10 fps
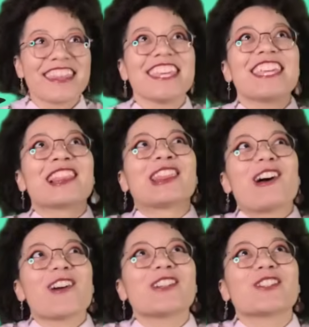the
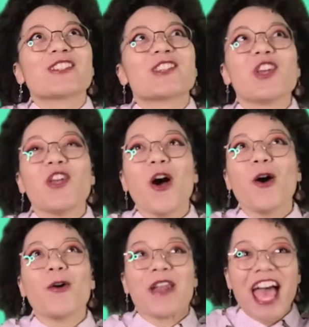largest
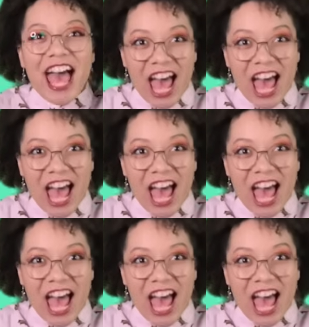known